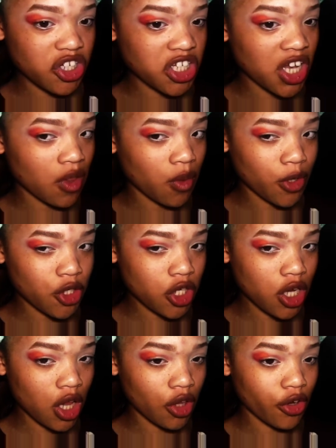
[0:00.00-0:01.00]
yellowish
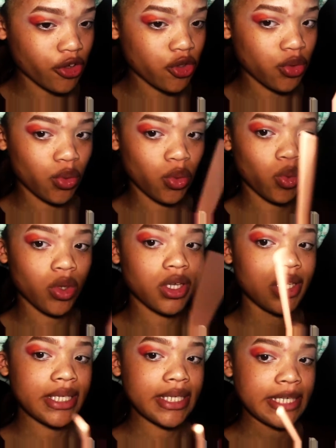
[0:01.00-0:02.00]
color to
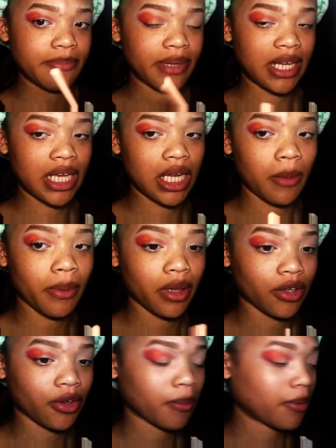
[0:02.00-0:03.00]
deepen it up a
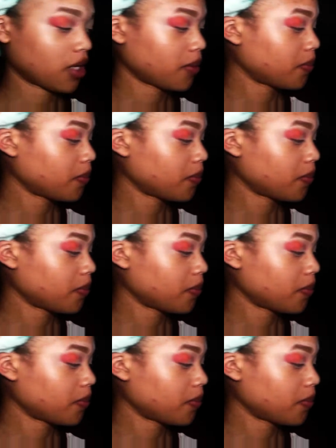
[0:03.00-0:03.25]
little bit.